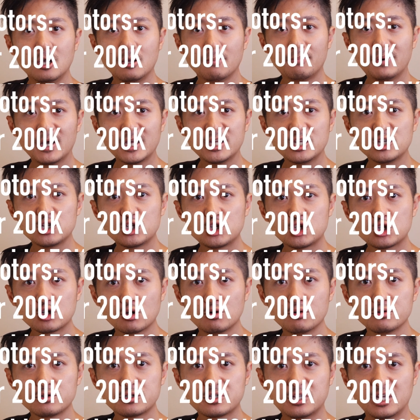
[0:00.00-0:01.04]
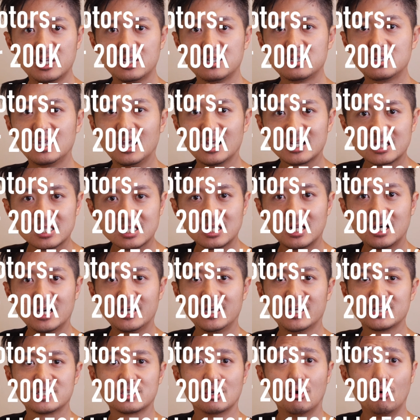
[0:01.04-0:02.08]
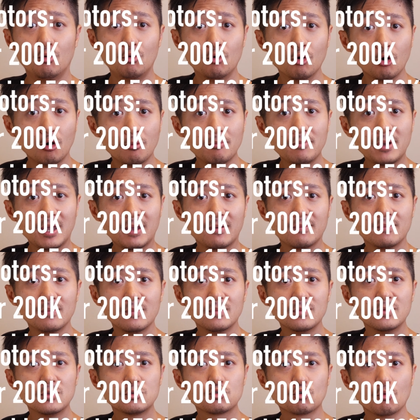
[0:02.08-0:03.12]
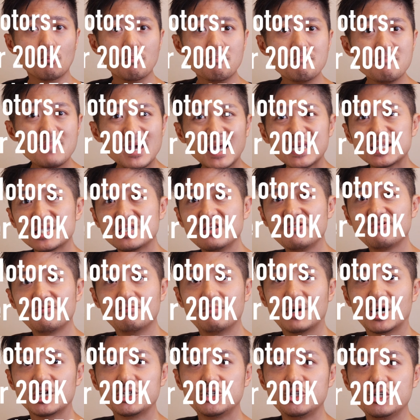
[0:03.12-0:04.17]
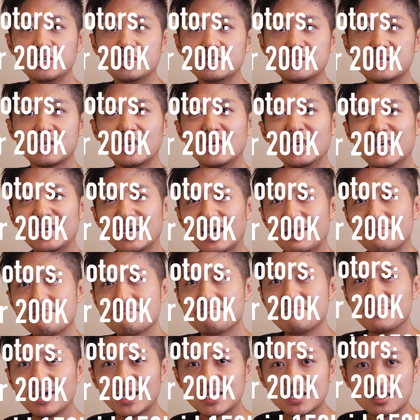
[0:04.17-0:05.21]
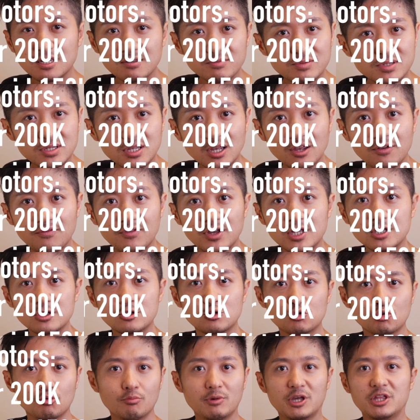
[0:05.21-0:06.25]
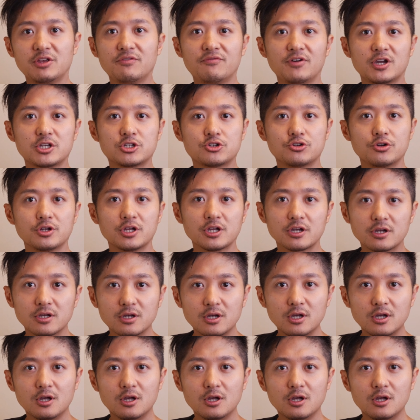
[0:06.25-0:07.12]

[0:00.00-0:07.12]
but it shows that Tesla has a roadmap to massive margins and massive savings to manufacturing.